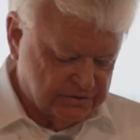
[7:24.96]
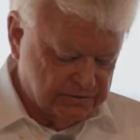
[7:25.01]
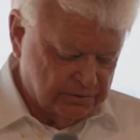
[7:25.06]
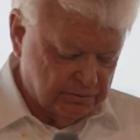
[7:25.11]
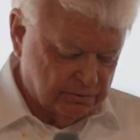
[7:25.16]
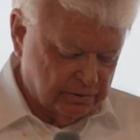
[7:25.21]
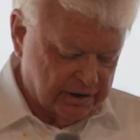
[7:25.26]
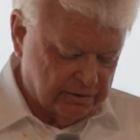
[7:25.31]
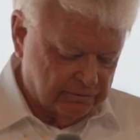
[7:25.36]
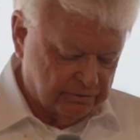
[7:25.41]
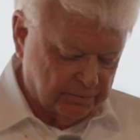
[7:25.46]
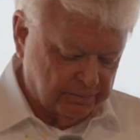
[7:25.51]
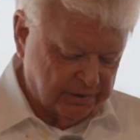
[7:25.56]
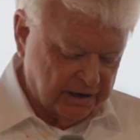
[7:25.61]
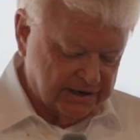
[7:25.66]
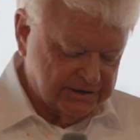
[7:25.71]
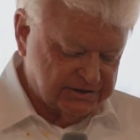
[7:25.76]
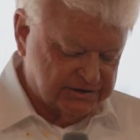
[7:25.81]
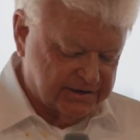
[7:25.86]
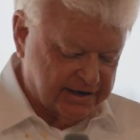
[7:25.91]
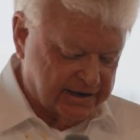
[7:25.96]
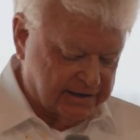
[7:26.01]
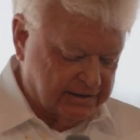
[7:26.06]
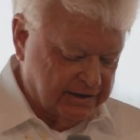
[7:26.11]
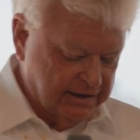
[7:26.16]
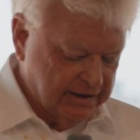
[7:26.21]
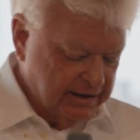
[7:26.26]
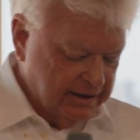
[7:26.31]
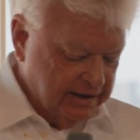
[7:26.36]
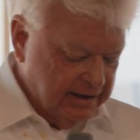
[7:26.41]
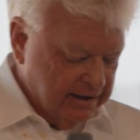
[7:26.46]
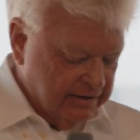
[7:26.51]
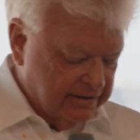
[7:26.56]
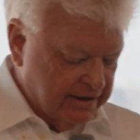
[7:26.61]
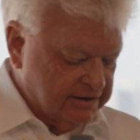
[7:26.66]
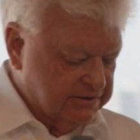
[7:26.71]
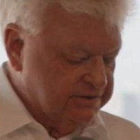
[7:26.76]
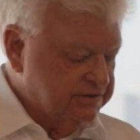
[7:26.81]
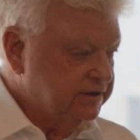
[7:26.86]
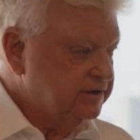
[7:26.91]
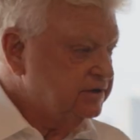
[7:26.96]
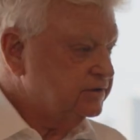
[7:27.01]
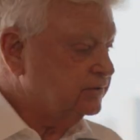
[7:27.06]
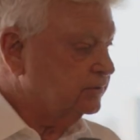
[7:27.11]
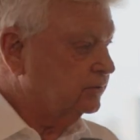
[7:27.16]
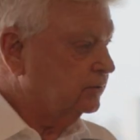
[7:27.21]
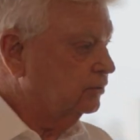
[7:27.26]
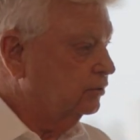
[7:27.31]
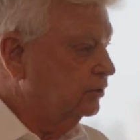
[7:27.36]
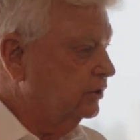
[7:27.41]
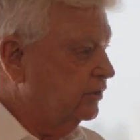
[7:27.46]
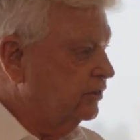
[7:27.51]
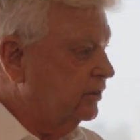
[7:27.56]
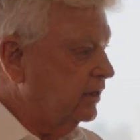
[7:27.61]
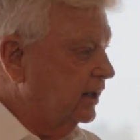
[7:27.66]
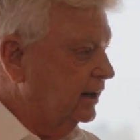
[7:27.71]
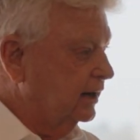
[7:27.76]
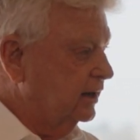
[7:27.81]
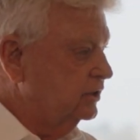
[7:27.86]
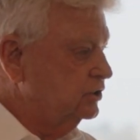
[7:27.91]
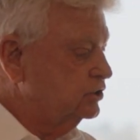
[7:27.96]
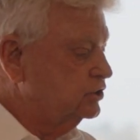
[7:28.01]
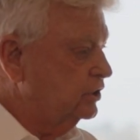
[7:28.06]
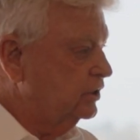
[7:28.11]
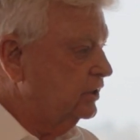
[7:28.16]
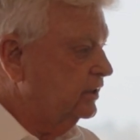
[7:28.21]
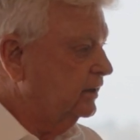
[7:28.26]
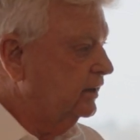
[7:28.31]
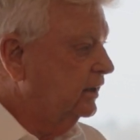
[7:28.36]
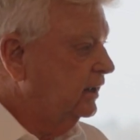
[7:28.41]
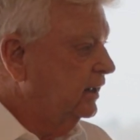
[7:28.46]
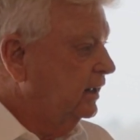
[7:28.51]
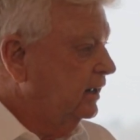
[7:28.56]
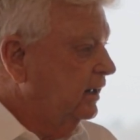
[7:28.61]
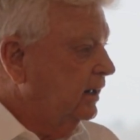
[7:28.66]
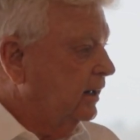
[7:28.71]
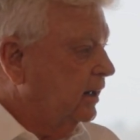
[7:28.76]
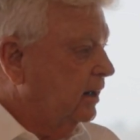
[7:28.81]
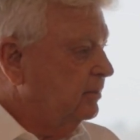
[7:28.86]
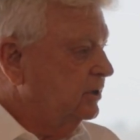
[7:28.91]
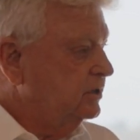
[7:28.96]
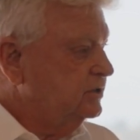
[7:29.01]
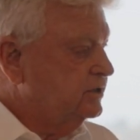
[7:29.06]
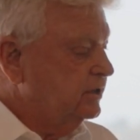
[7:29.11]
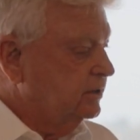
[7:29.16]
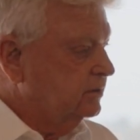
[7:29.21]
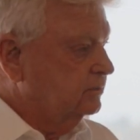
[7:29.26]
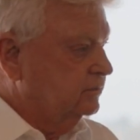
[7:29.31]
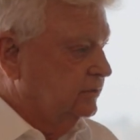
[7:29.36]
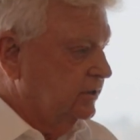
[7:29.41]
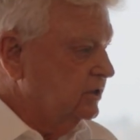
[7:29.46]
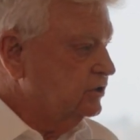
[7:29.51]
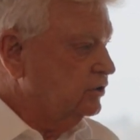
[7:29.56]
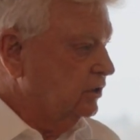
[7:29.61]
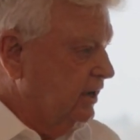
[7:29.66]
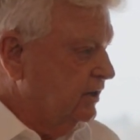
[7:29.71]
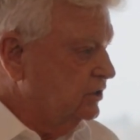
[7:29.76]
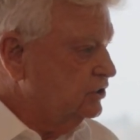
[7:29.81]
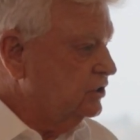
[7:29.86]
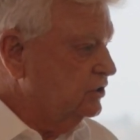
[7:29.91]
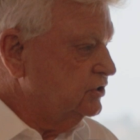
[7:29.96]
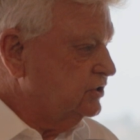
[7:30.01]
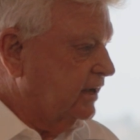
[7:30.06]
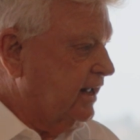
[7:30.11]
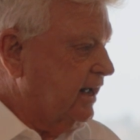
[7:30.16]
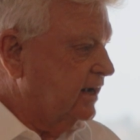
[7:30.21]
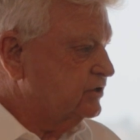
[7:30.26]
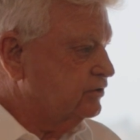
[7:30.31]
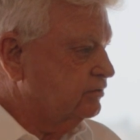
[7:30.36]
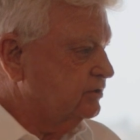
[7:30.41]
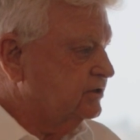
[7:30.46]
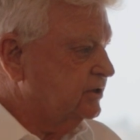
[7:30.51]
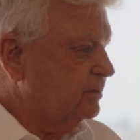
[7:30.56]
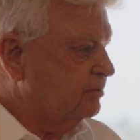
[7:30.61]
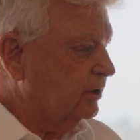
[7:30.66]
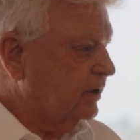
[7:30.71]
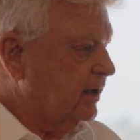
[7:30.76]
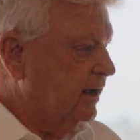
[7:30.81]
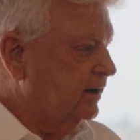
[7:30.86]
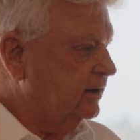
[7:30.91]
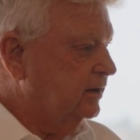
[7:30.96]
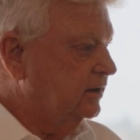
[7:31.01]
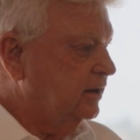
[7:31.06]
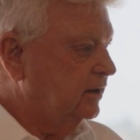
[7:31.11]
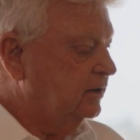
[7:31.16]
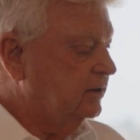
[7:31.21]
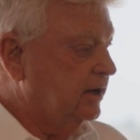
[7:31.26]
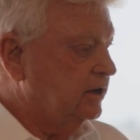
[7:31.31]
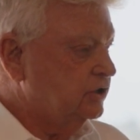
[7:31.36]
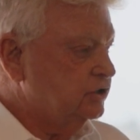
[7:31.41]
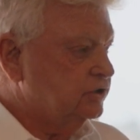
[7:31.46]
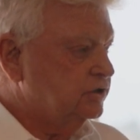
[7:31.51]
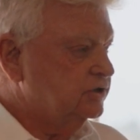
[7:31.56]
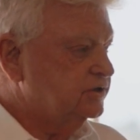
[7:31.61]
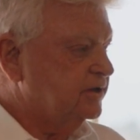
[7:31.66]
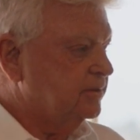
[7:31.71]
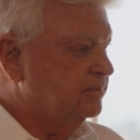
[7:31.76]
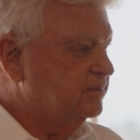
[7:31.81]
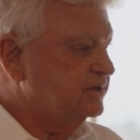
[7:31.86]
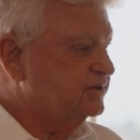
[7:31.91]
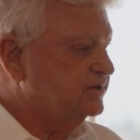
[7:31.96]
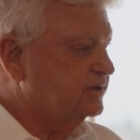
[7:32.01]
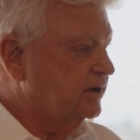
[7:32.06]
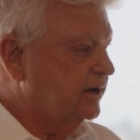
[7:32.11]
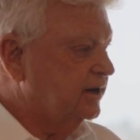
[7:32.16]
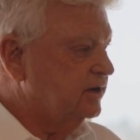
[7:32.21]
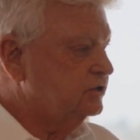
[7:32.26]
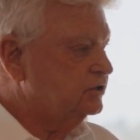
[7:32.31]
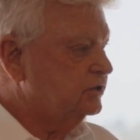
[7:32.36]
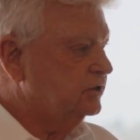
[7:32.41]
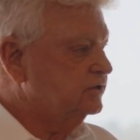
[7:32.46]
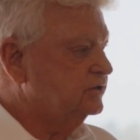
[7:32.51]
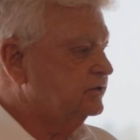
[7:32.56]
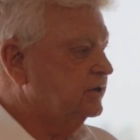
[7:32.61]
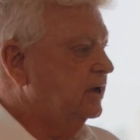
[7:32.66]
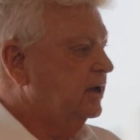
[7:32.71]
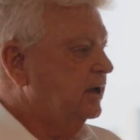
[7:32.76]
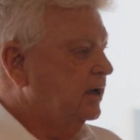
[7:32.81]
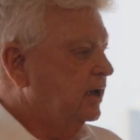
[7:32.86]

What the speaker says: to replace that diesel with LNG. I mean, diesel engines are gas reciprocating engines, they're piston engines.